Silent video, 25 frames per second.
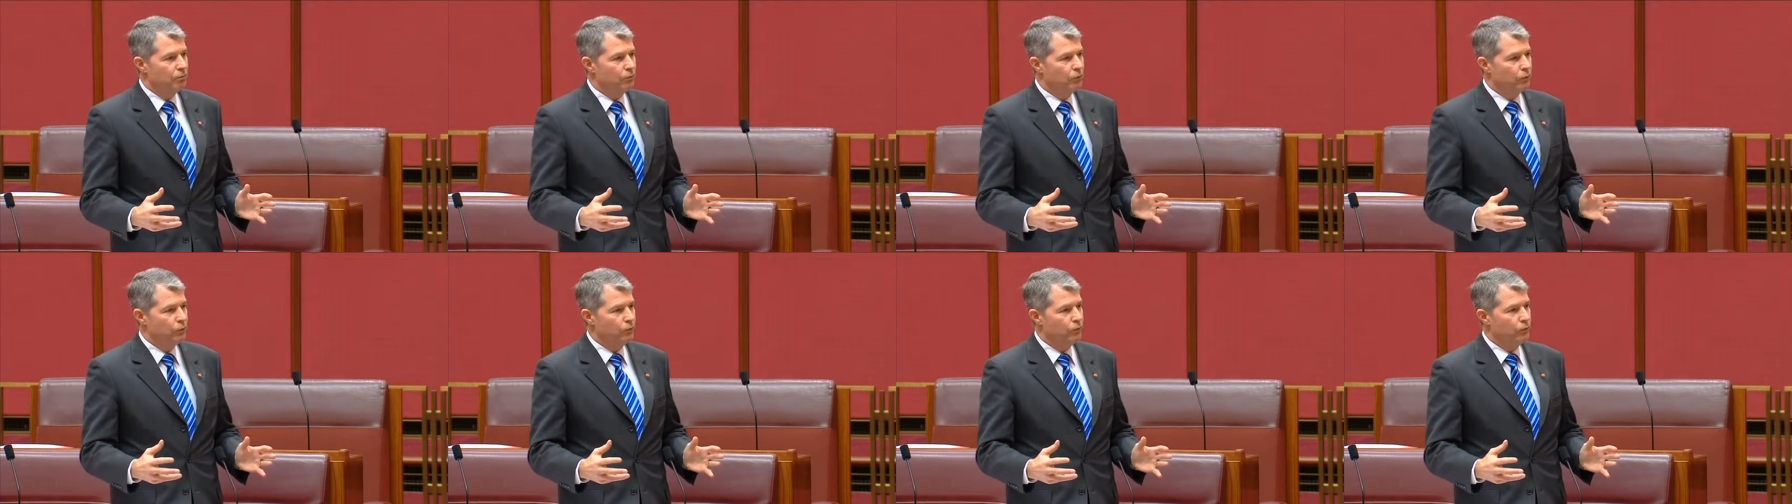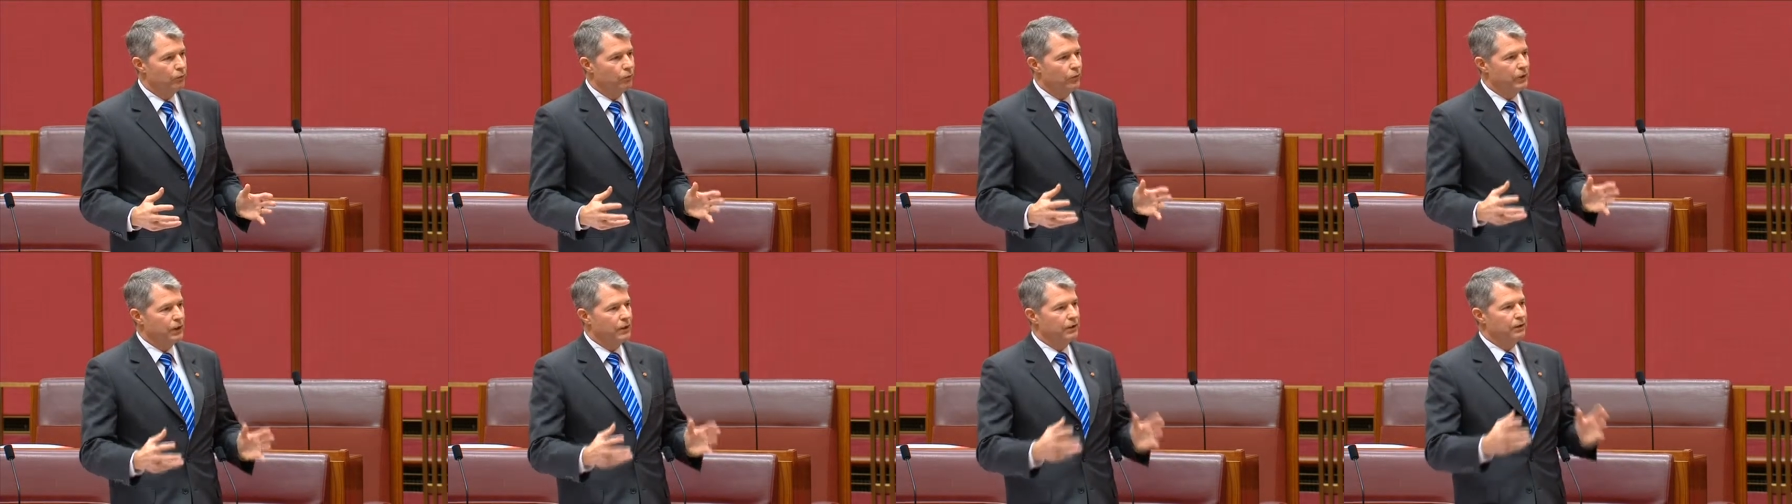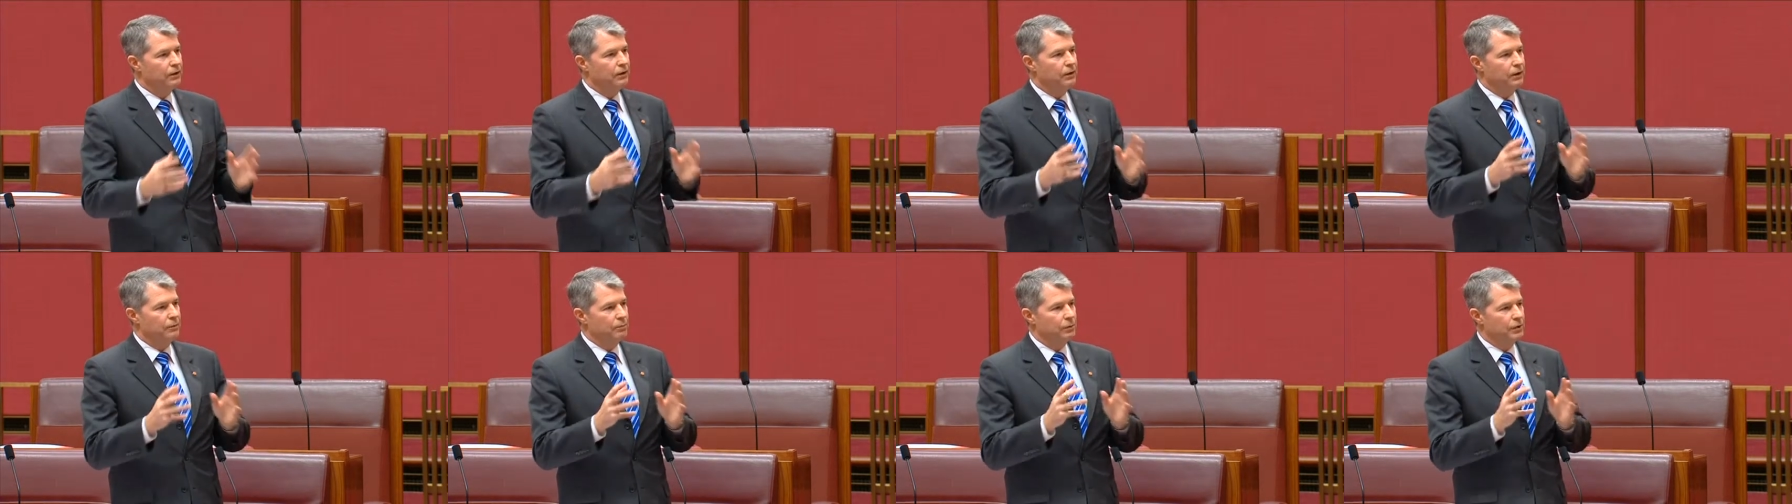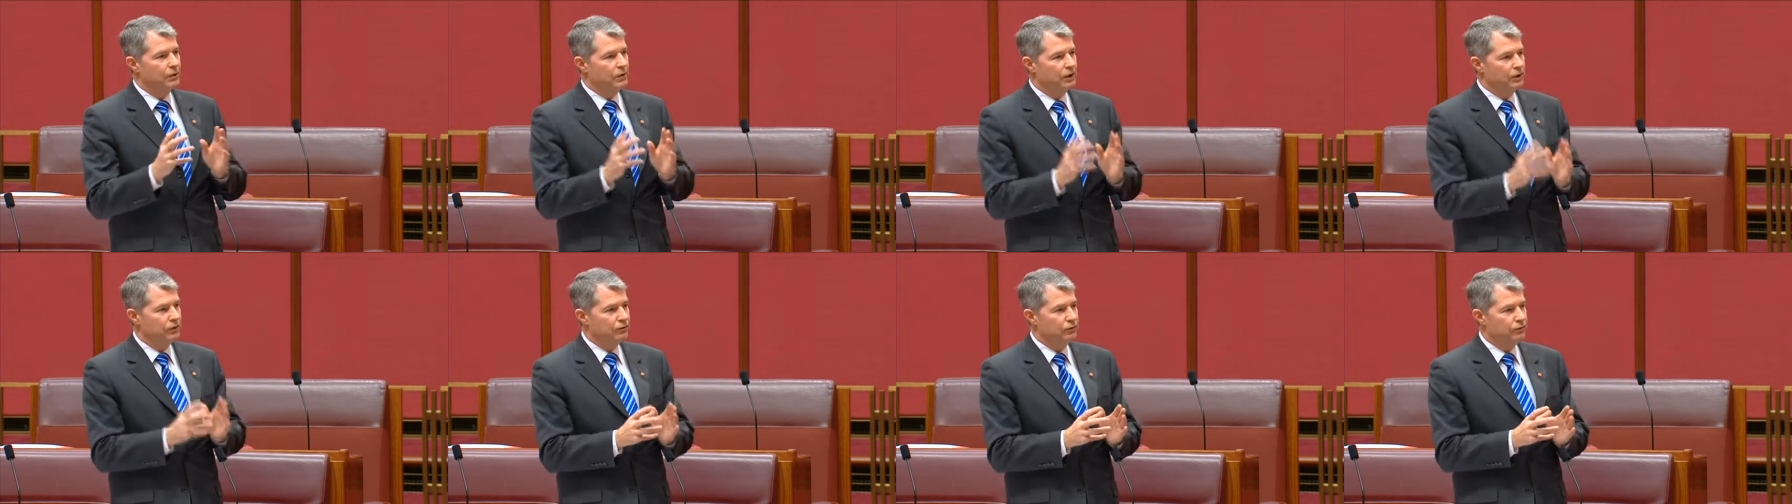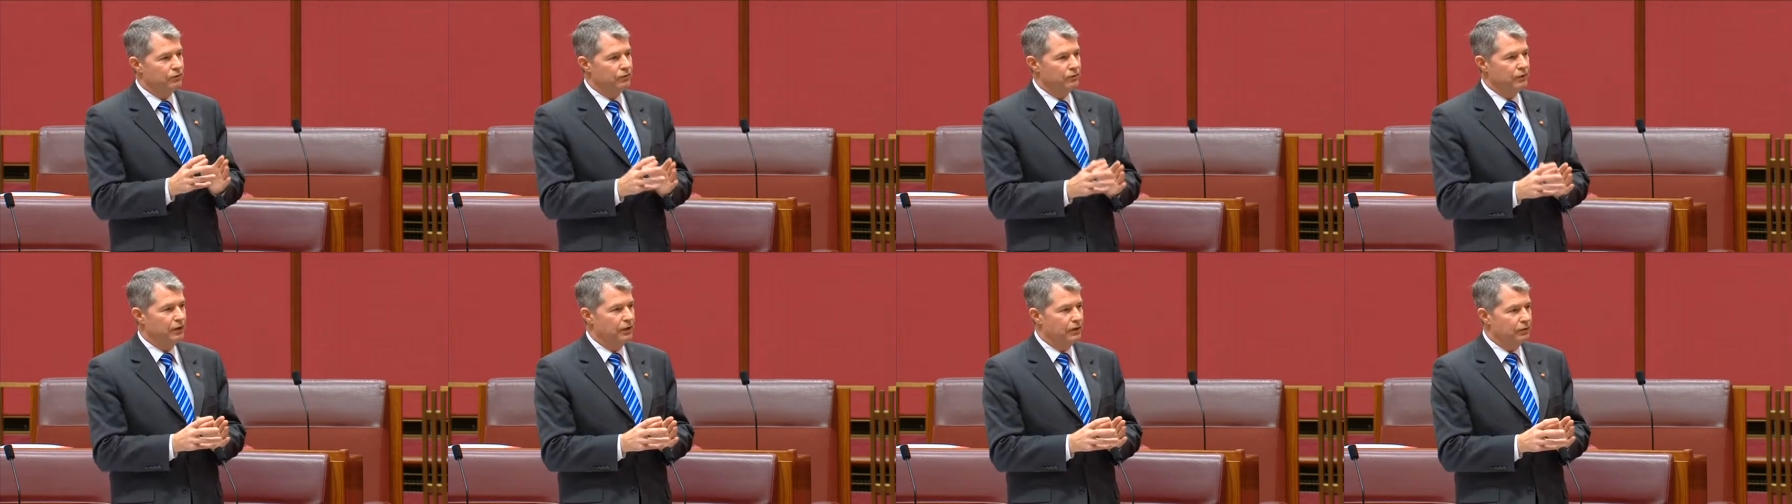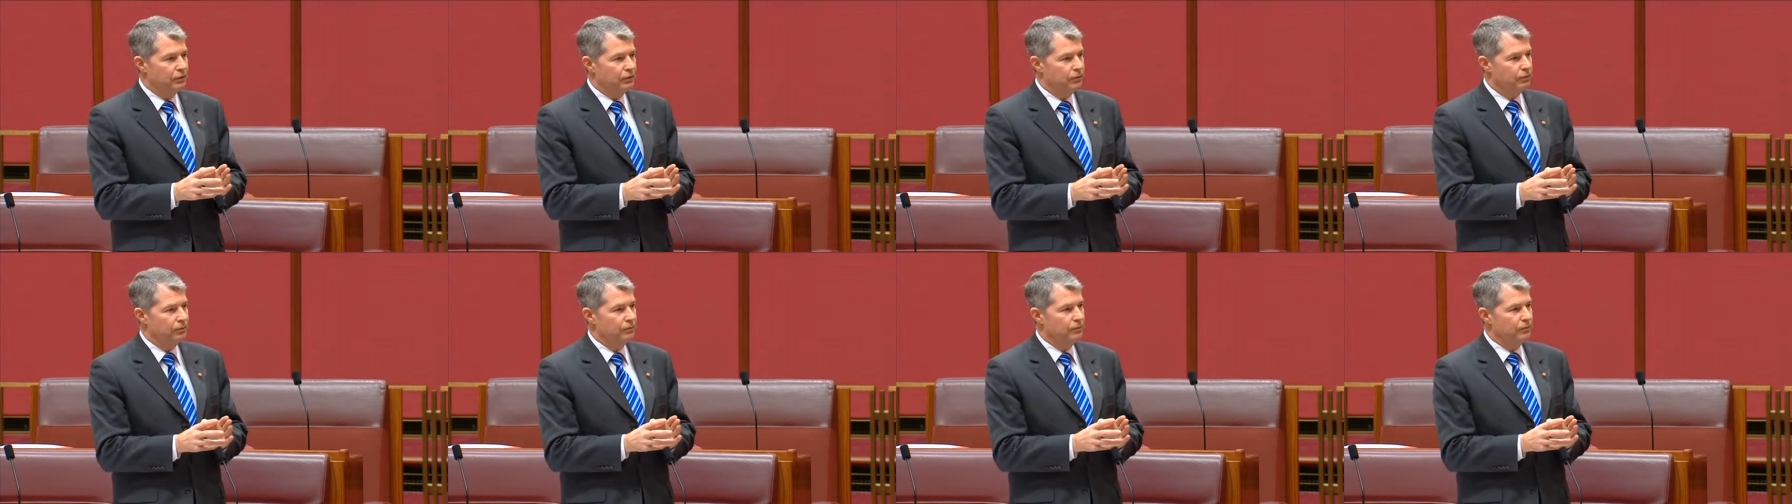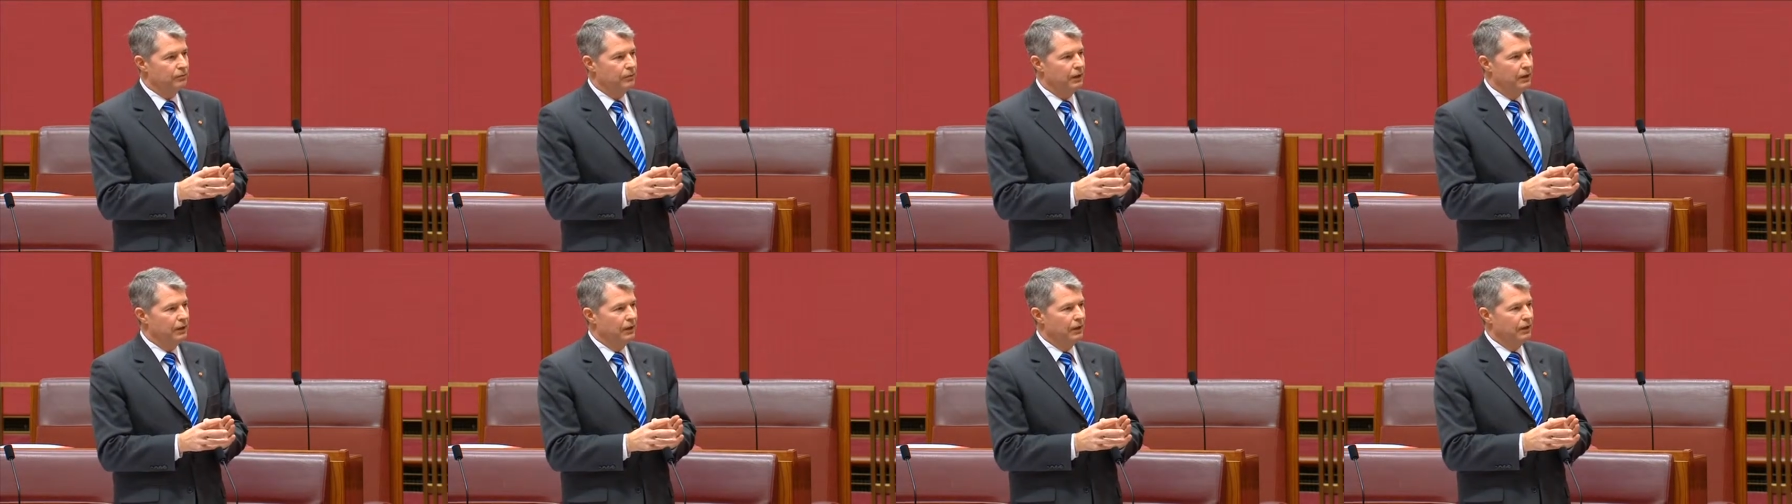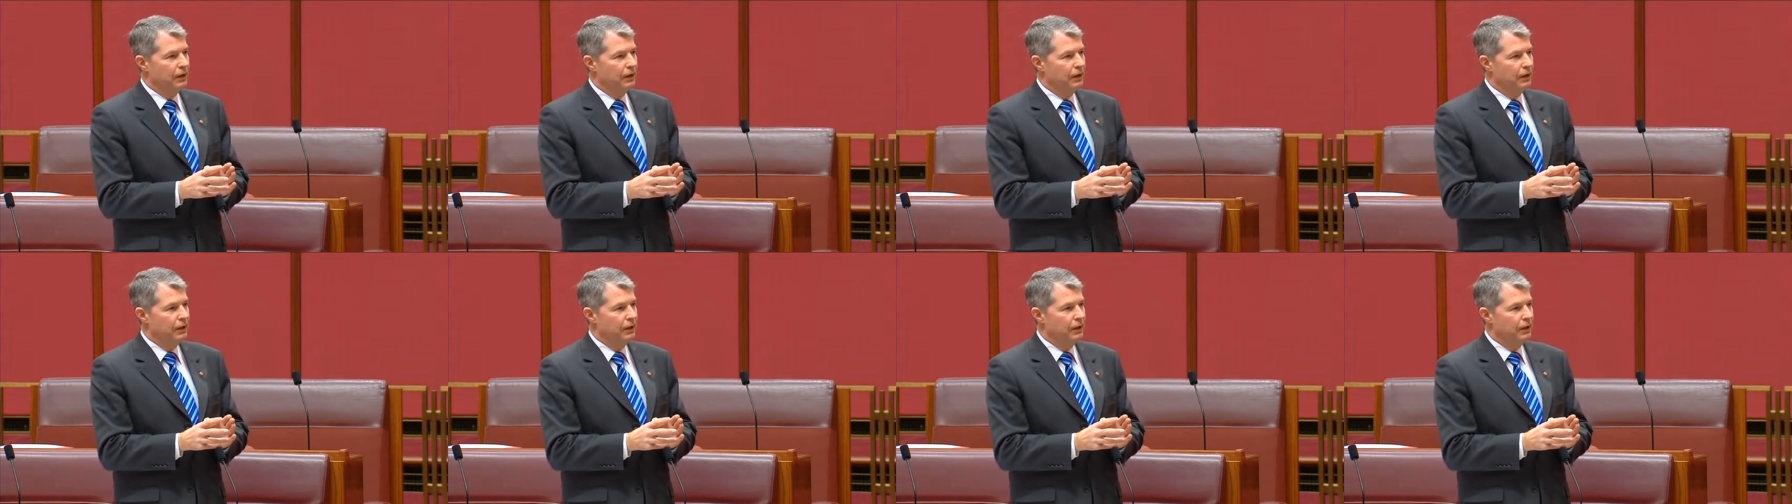before they ended up in legislation,